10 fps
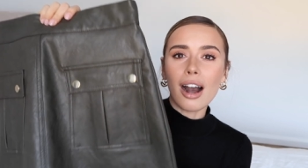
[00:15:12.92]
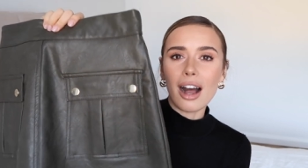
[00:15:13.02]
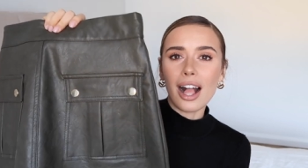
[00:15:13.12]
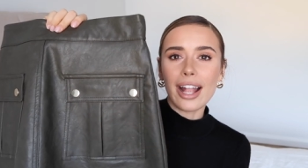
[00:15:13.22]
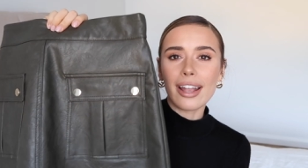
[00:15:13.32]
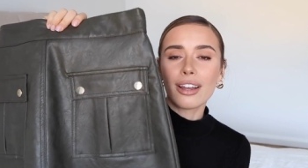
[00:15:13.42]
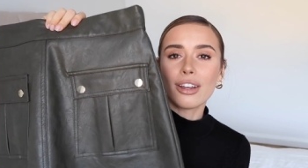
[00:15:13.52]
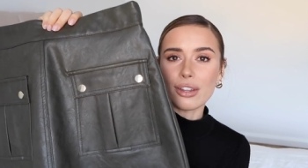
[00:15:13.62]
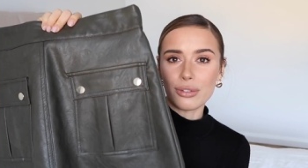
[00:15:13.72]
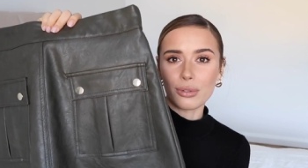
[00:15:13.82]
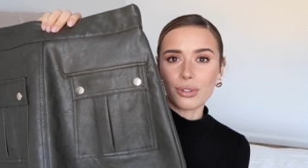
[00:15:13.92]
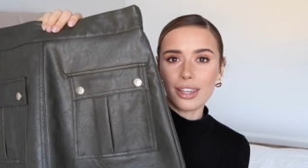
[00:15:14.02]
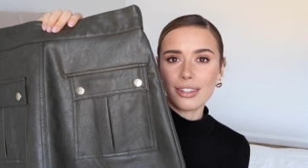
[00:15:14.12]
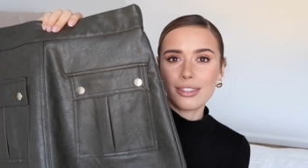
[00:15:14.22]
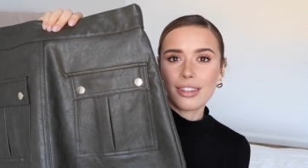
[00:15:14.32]
I adore
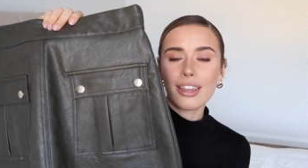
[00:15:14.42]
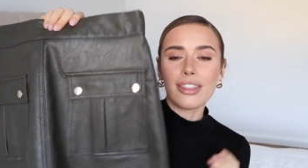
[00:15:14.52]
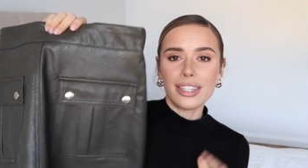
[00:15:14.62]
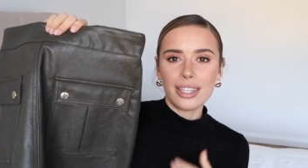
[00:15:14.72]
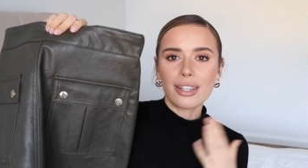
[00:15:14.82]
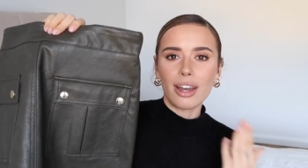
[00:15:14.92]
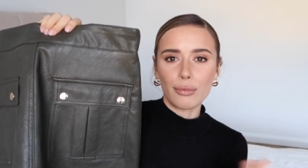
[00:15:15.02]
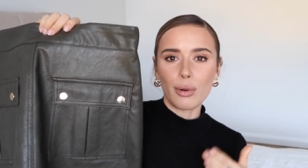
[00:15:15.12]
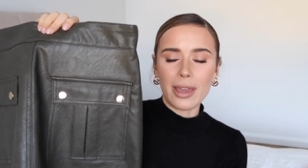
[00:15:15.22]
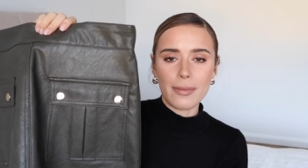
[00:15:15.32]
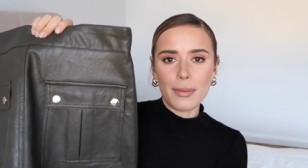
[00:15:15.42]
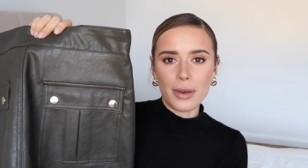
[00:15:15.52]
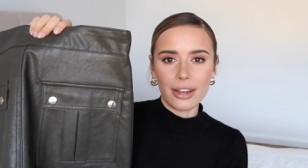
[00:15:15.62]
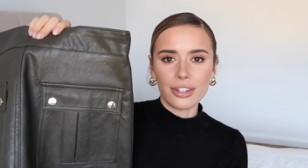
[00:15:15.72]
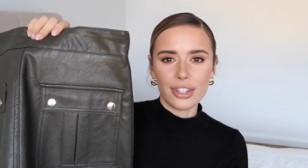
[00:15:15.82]
this this is kind of what made me
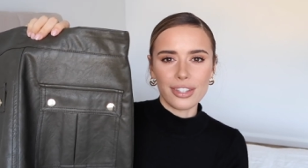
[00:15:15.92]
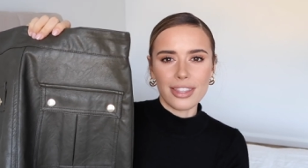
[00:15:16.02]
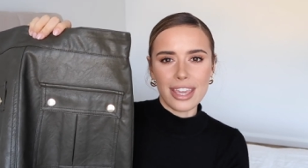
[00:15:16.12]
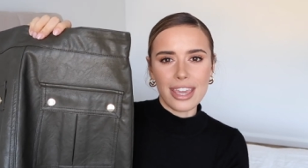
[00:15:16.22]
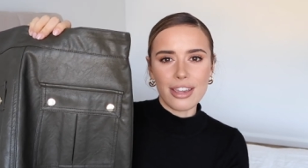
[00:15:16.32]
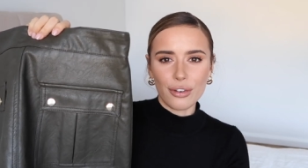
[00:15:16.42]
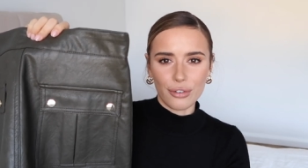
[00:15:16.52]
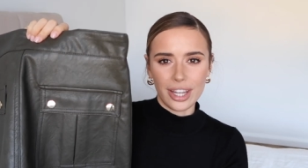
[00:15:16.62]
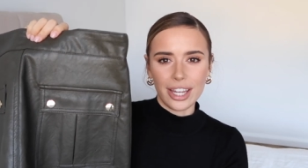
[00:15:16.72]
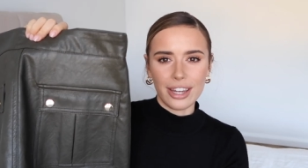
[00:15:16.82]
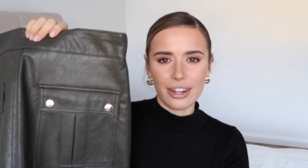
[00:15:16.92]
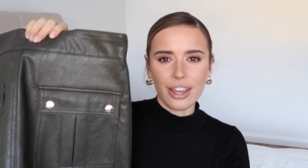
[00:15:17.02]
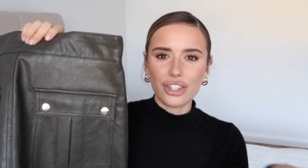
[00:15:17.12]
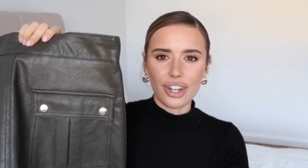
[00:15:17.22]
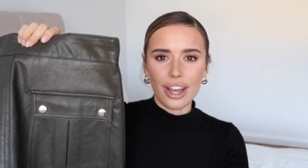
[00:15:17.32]
purchase the
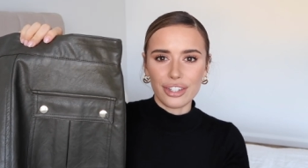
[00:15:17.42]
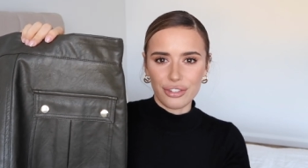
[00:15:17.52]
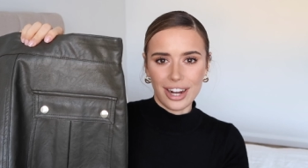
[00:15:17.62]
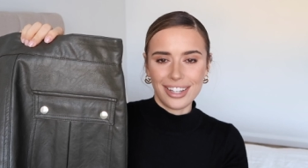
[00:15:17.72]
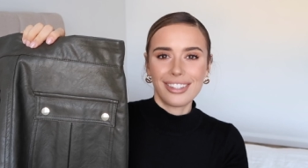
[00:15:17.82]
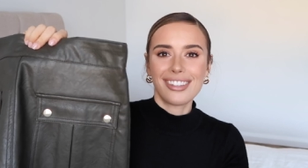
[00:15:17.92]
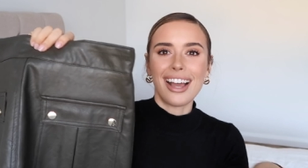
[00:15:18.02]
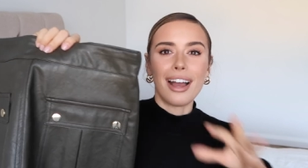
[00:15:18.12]
green shirt dress